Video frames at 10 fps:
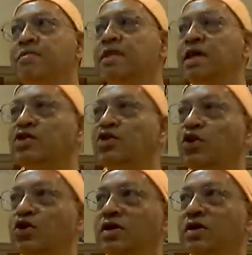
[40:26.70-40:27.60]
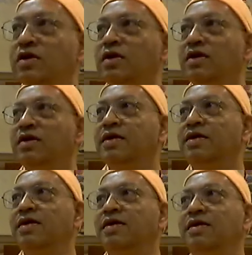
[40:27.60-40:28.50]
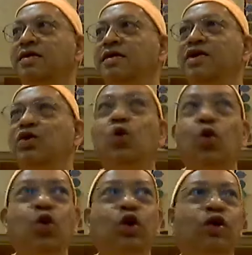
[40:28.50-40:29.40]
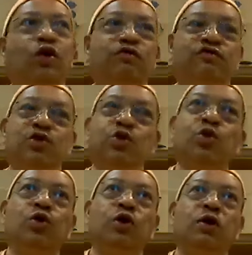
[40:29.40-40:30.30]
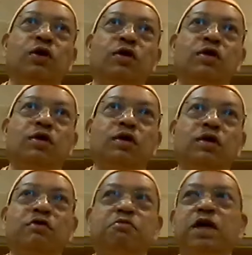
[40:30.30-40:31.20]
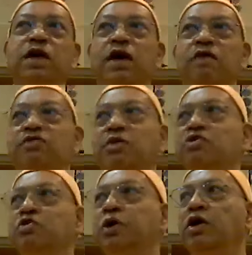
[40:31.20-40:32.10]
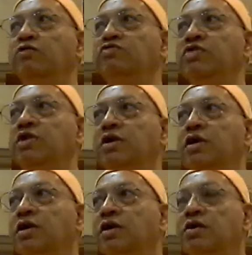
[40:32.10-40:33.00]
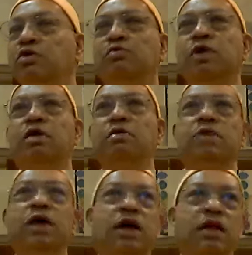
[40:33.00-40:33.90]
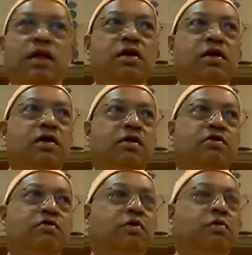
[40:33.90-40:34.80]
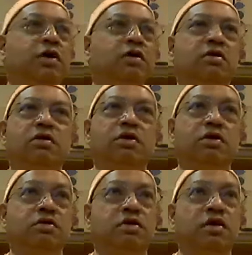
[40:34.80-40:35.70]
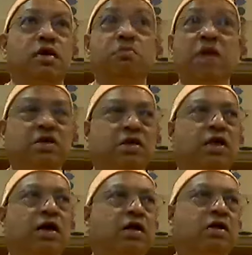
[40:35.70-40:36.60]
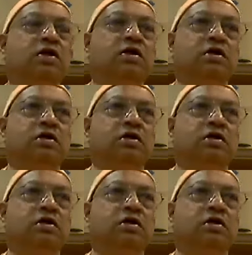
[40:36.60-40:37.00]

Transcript: That's not the goal of yoga. It may have some spin offs. You may be healthy and you may be, can say, mentally alert.